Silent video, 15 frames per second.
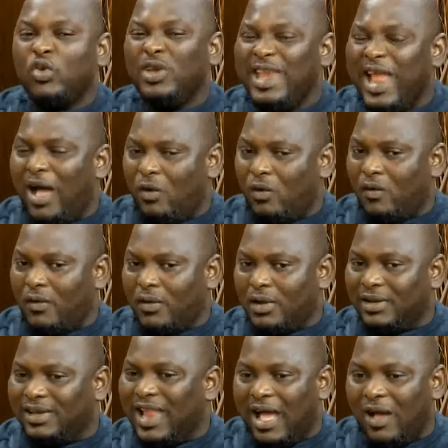now
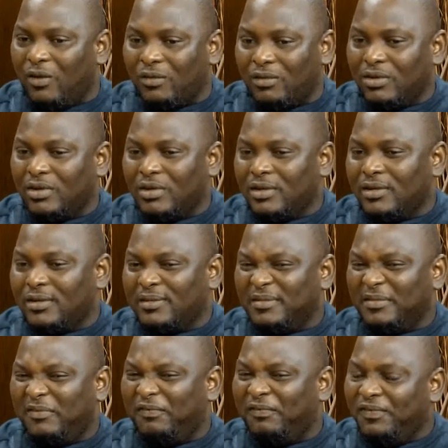now
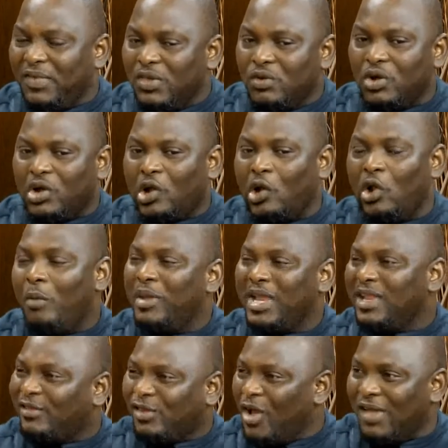clubbing
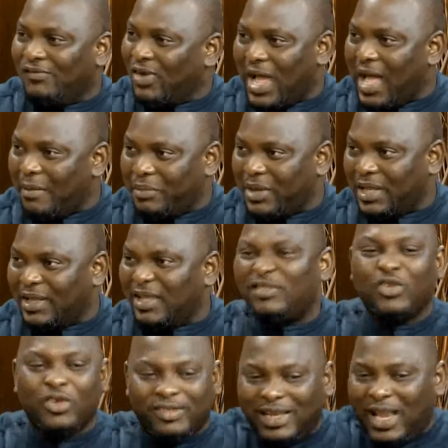is not even happening it's
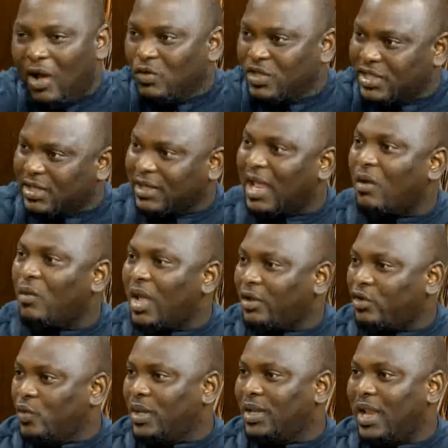just lounging that we are
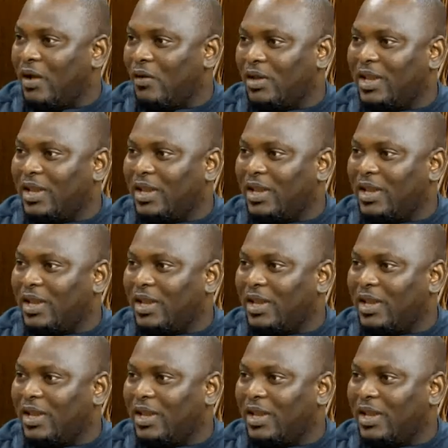doing now